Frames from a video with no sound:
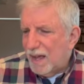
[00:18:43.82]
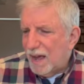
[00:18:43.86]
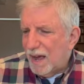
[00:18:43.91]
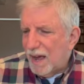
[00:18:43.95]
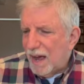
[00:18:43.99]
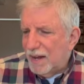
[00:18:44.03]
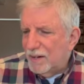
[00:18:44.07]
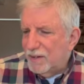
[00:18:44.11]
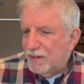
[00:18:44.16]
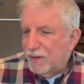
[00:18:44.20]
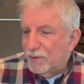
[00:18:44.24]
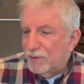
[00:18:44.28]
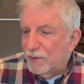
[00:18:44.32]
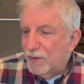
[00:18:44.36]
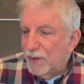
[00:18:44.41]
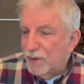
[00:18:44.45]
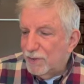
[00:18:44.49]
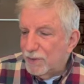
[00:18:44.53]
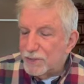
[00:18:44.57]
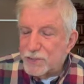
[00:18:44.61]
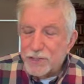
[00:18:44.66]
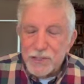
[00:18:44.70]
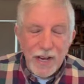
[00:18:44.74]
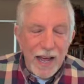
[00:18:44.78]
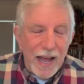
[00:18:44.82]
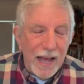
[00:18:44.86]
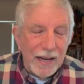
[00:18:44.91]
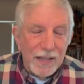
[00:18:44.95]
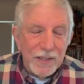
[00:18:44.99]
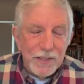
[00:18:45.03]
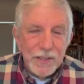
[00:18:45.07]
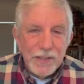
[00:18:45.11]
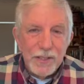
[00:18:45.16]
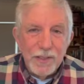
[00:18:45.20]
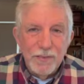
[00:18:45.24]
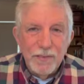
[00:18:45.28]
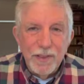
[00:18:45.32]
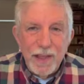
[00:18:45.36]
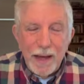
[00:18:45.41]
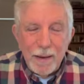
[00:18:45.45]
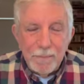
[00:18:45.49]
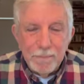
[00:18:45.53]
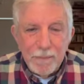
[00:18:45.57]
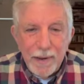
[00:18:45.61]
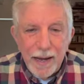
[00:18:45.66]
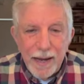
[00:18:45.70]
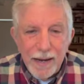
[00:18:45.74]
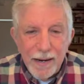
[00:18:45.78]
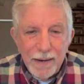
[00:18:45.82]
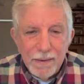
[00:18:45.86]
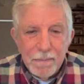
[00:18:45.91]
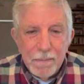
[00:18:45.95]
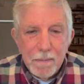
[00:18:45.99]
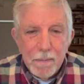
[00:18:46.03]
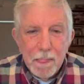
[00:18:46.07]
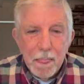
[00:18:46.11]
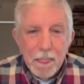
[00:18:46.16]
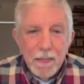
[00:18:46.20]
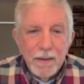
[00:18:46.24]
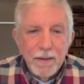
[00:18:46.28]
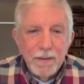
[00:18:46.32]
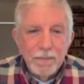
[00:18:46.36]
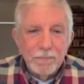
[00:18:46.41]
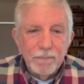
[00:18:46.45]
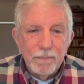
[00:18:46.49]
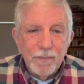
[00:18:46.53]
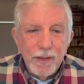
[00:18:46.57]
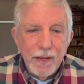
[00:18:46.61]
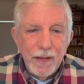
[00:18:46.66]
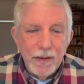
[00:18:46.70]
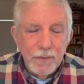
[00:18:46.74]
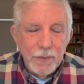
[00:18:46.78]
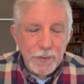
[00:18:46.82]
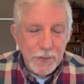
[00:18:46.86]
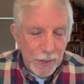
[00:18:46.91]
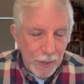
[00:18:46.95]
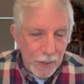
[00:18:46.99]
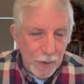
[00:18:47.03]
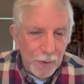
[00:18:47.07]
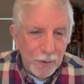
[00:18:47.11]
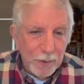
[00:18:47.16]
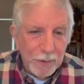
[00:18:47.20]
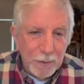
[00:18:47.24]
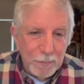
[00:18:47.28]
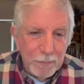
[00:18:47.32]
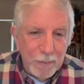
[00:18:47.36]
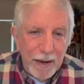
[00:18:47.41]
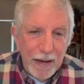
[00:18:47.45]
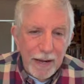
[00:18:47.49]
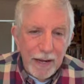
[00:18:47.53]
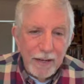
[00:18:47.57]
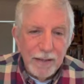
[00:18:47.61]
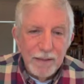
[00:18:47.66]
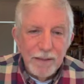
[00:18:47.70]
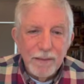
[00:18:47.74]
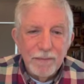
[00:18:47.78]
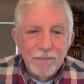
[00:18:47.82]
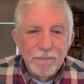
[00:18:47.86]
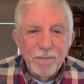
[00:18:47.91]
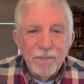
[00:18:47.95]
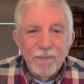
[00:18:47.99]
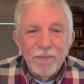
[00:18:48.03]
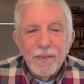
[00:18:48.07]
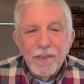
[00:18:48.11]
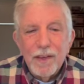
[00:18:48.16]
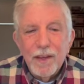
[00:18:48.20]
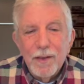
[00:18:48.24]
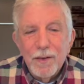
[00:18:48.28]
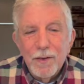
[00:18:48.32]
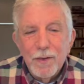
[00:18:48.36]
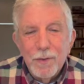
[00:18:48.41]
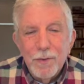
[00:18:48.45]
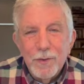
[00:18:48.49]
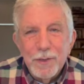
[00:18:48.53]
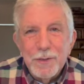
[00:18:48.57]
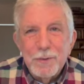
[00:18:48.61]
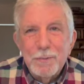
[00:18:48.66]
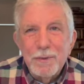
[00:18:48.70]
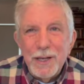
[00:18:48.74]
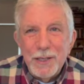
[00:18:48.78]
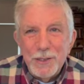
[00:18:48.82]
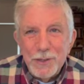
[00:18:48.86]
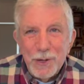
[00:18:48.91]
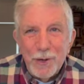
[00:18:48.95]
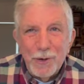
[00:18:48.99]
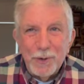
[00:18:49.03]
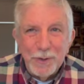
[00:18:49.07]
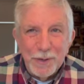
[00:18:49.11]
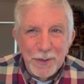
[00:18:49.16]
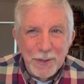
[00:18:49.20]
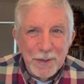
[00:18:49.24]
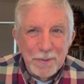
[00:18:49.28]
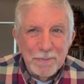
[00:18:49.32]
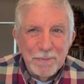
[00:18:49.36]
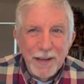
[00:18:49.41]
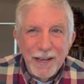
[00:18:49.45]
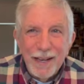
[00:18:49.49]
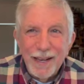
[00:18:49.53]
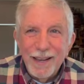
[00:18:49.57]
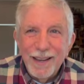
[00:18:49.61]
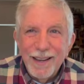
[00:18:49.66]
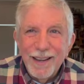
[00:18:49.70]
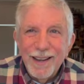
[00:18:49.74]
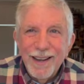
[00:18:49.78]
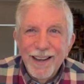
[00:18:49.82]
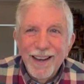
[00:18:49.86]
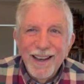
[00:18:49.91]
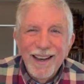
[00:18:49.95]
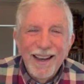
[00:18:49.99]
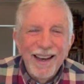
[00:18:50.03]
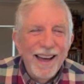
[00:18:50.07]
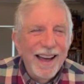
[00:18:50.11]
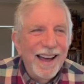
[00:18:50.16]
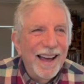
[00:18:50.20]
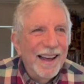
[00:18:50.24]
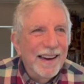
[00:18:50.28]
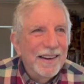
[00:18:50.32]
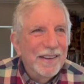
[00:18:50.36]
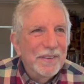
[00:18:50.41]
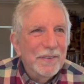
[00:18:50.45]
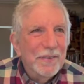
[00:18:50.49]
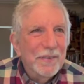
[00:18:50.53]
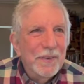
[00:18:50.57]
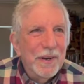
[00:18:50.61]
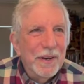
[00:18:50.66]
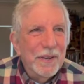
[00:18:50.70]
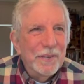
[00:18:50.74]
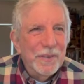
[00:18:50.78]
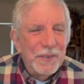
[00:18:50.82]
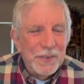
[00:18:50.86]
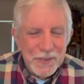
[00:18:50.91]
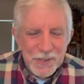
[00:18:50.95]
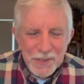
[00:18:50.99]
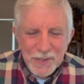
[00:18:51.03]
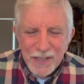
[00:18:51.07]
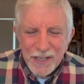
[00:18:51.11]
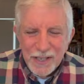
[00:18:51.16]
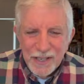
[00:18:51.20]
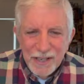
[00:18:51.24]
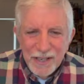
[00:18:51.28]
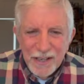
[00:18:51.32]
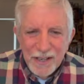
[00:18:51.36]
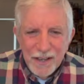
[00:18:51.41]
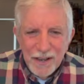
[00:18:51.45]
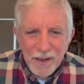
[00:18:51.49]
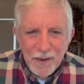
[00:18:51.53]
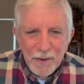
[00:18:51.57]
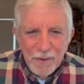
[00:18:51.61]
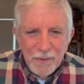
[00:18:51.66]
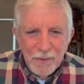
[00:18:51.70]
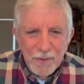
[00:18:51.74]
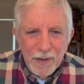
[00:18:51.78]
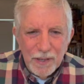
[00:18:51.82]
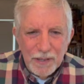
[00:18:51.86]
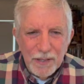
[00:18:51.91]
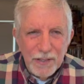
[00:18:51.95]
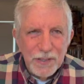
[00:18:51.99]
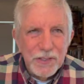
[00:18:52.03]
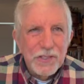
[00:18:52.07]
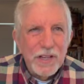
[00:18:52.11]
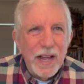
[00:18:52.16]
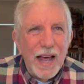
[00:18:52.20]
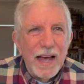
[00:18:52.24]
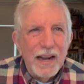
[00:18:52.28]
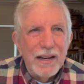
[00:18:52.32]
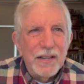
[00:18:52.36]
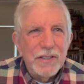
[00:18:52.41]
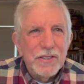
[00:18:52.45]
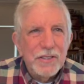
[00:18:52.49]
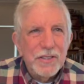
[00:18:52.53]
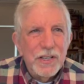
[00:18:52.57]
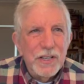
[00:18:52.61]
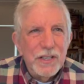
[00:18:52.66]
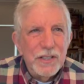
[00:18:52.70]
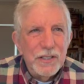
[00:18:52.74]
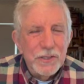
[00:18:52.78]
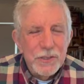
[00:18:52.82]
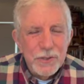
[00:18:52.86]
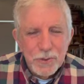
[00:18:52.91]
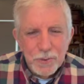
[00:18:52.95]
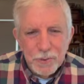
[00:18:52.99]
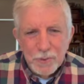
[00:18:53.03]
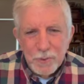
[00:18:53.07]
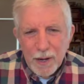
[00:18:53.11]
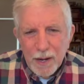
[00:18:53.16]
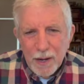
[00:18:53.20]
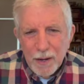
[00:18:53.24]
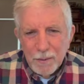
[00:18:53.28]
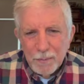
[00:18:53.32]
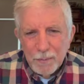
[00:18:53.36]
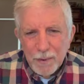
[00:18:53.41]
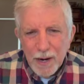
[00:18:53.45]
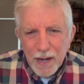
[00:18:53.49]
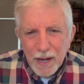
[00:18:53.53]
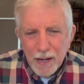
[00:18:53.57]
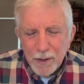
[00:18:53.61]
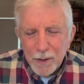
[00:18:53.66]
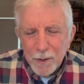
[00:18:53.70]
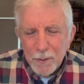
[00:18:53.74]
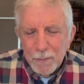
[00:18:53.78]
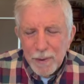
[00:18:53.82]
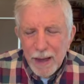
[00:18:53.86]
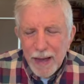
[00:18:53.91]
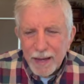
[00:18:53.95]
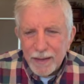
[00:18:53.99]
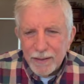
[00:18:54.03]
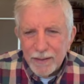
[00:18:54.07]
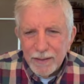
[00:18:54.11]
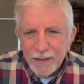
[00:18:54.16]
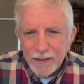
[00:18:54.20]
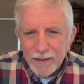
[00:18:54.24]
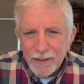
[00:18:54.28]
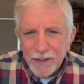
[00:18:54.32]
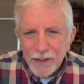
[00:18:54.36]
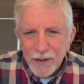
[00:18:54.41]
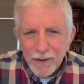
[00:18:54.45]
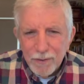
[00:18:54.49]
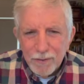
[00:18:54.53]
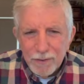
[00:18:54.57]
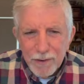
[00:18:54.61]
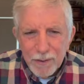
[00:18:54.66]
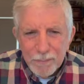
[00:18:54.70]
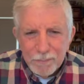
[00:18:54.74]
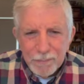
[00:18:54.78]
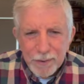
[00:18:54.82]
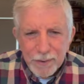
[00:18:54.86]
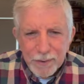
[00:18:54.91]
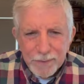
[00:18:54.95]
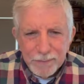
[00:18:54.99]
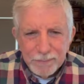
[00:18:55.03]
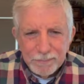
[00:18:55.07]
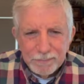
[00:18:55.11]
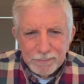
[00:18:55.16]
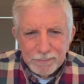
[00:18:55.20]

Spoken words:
I don't know the status of that man. He was an older man, which means older than me, and we will see what the status is when I go back there in November.